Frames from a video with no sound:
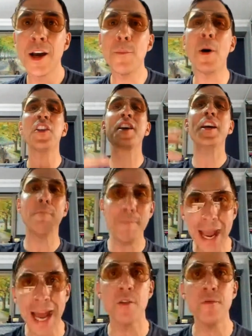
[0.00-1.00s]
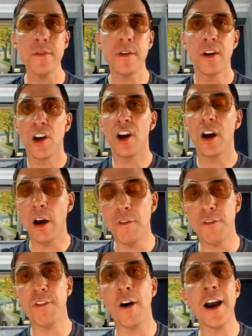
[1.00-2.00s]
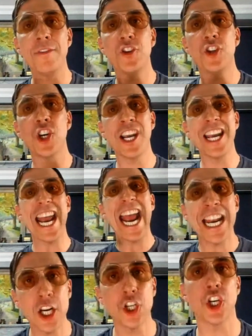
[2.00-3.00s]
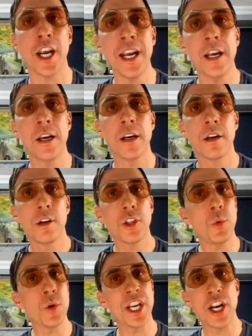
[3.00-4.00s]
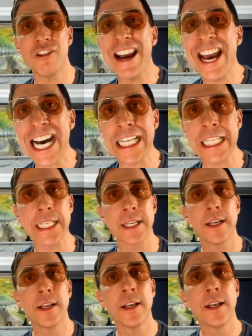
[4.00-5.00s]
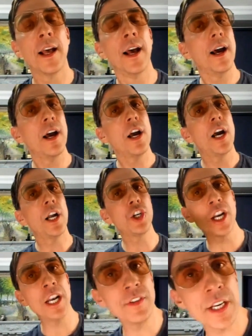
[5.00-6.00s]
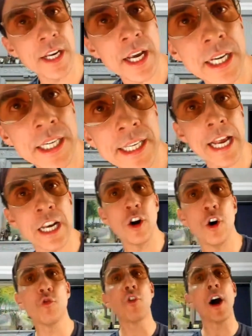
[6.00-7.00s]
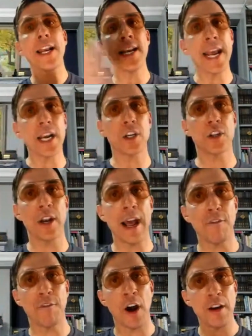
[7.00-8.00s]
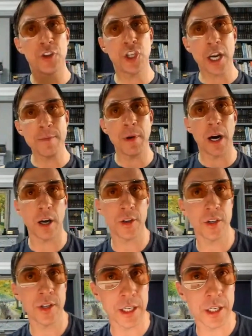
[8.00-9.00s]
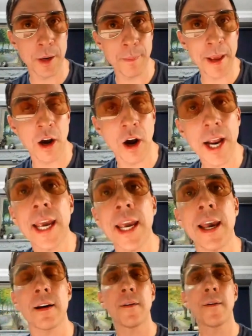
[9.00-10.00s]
by the amount of 5G energy that was in her house. And she lives in the East End, right next to that 5G marks, next to the big IKEA.